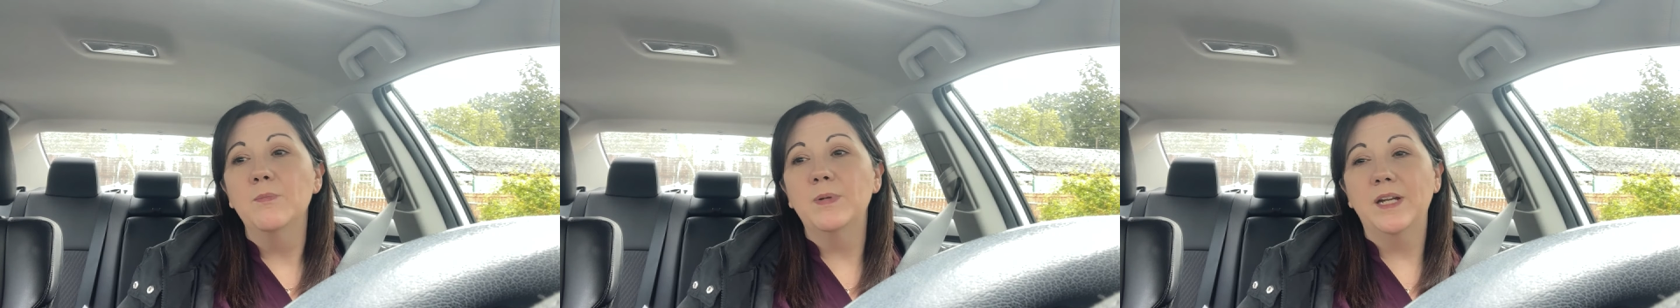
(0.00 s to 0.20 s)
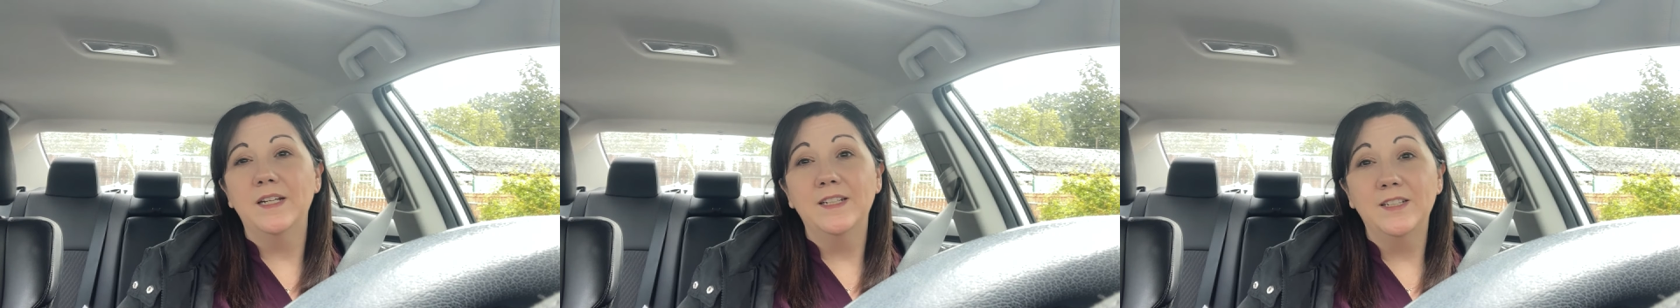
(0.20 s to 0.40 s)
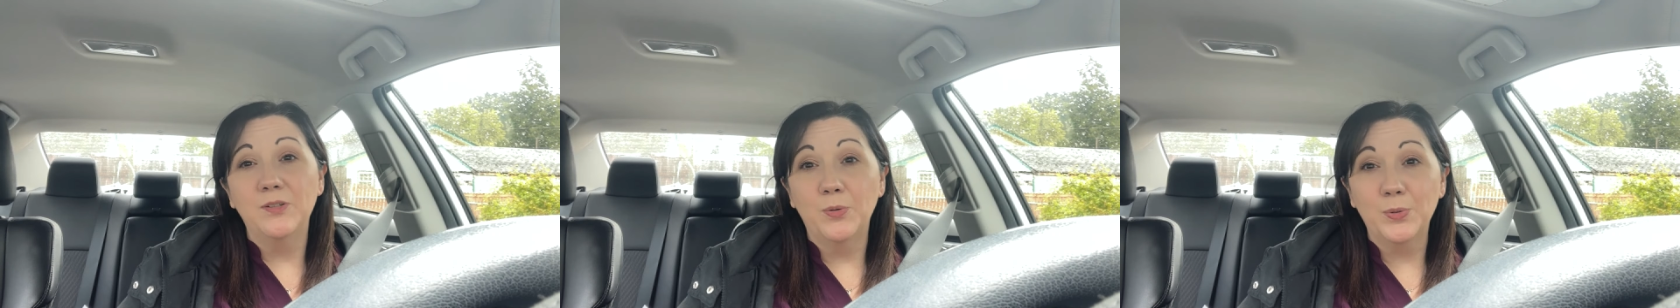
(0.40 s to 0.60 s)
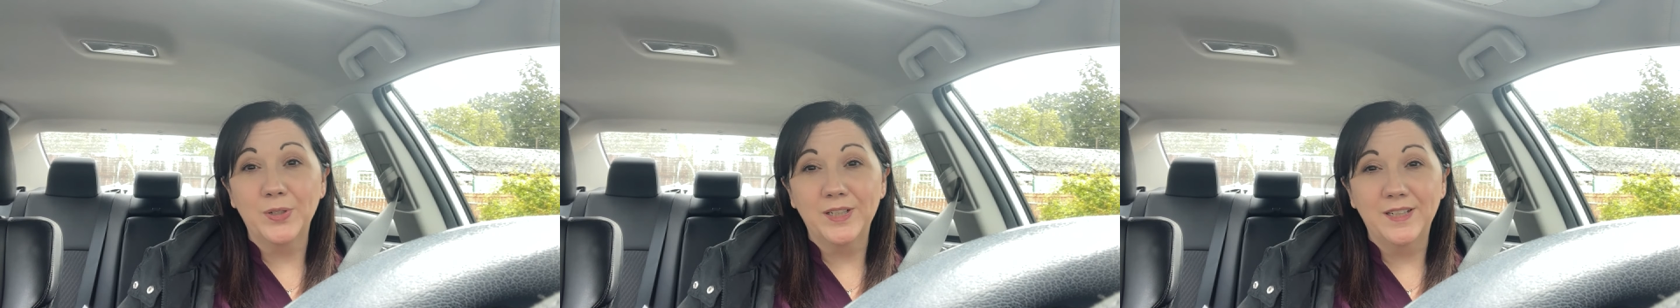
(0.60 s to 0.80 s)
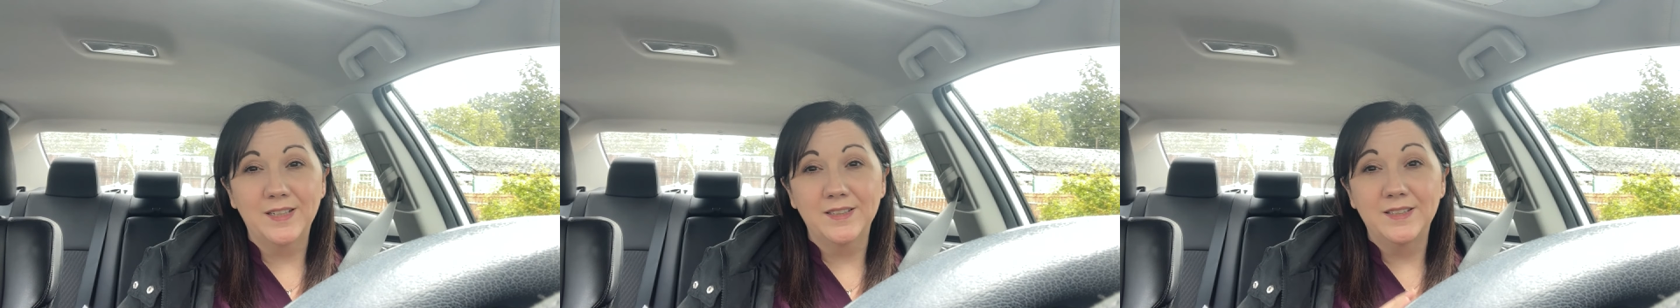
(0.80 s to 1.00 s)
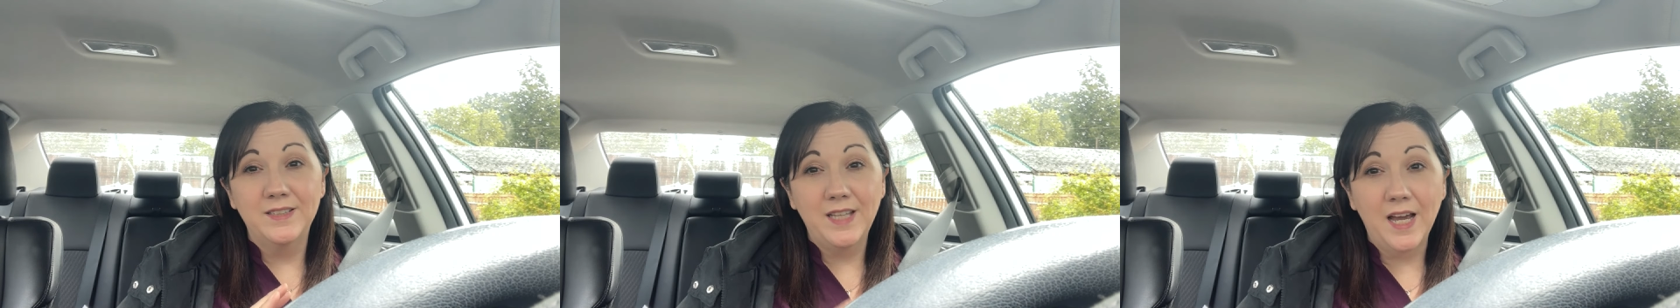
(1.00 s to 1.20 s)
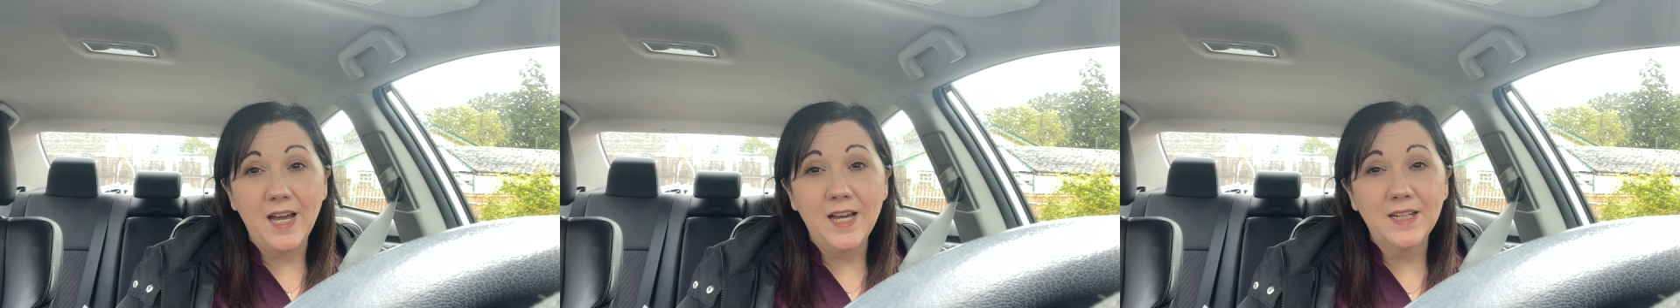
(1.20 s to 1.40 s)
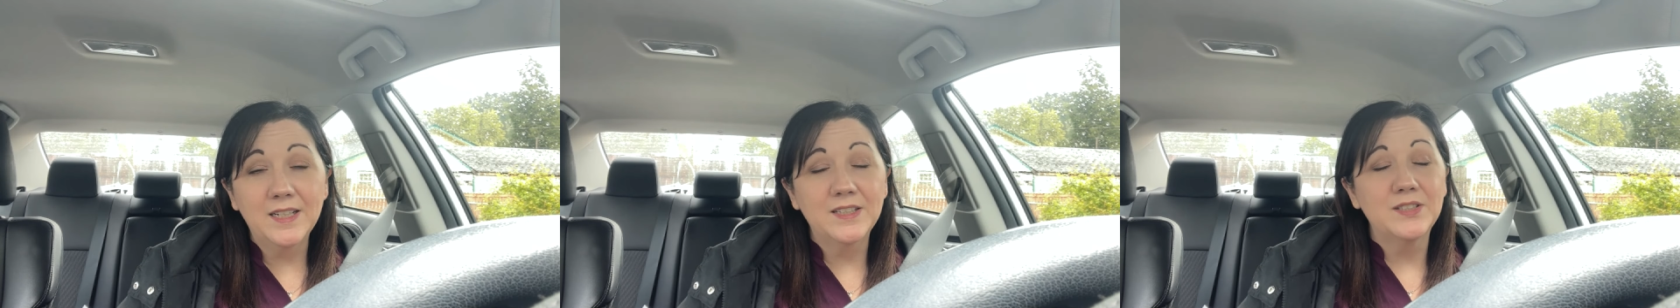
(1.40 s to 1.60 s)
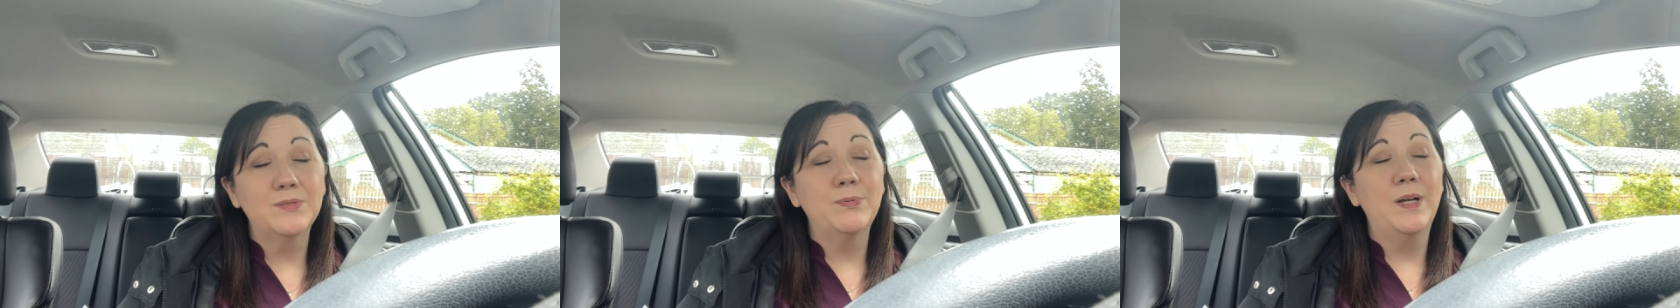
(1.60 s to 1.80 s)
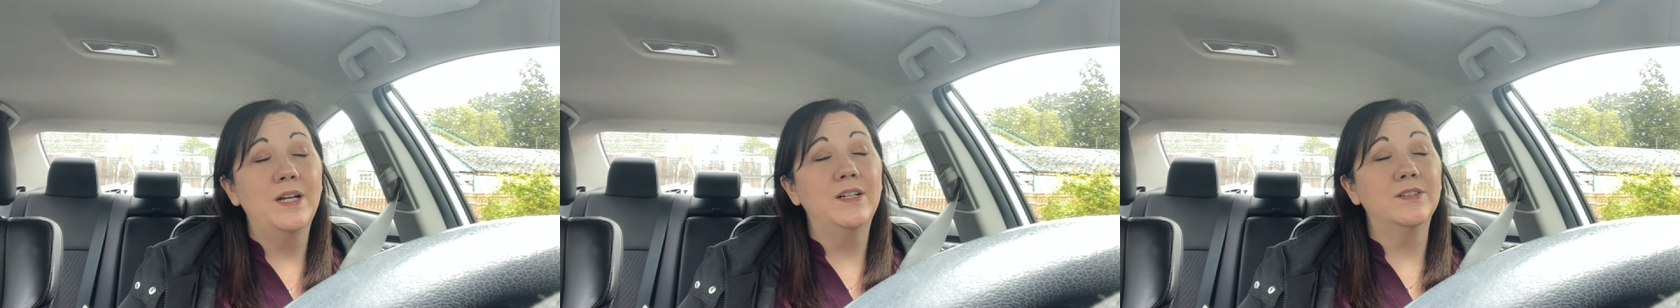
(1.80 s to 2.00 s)
but I need to organize that as
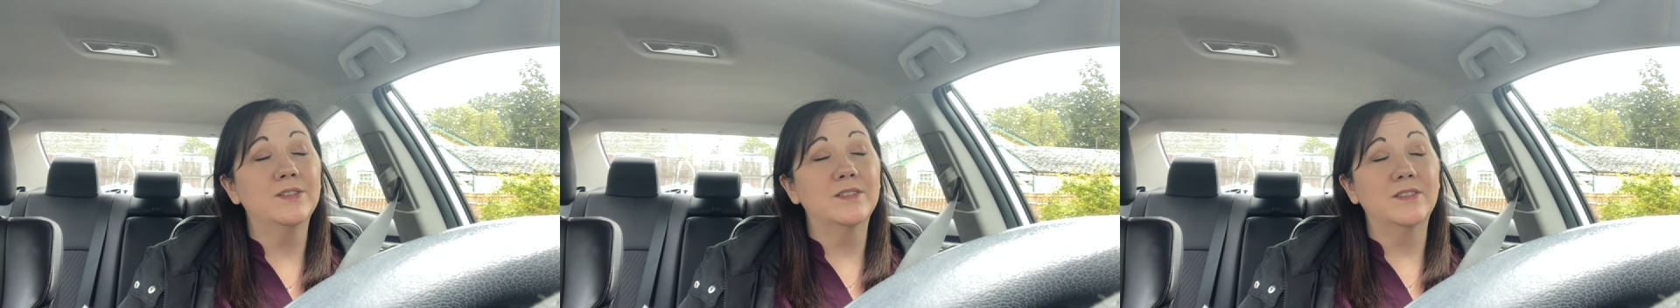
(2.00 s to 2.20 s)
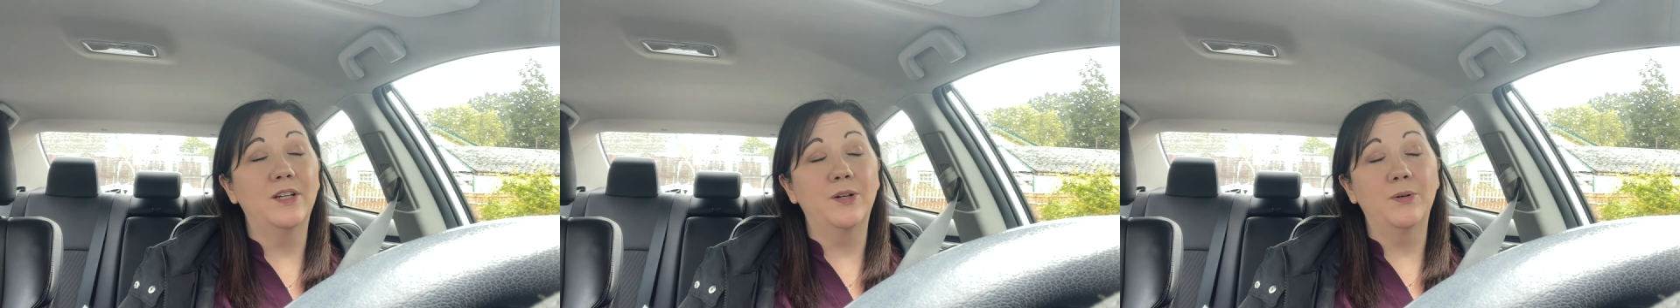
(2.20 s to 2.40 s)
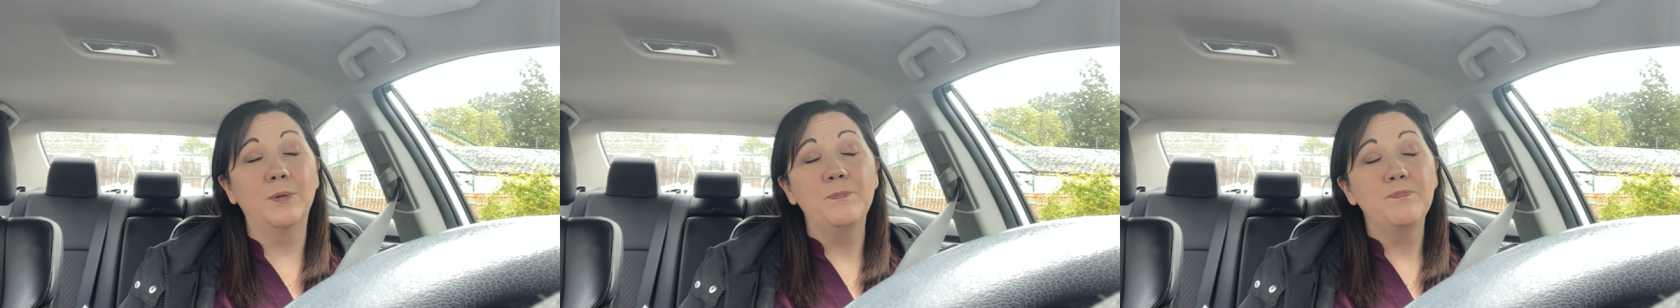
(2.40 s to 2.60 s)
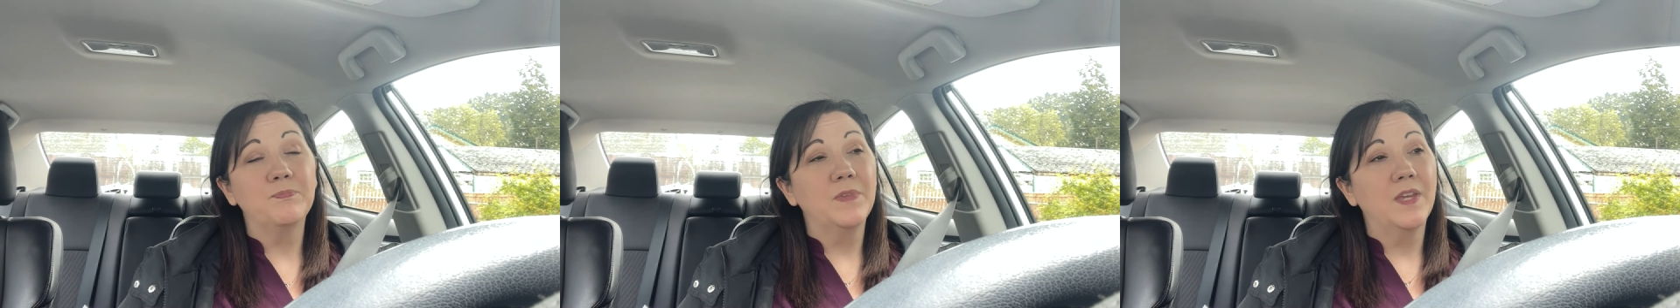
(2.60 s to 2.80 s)
well. So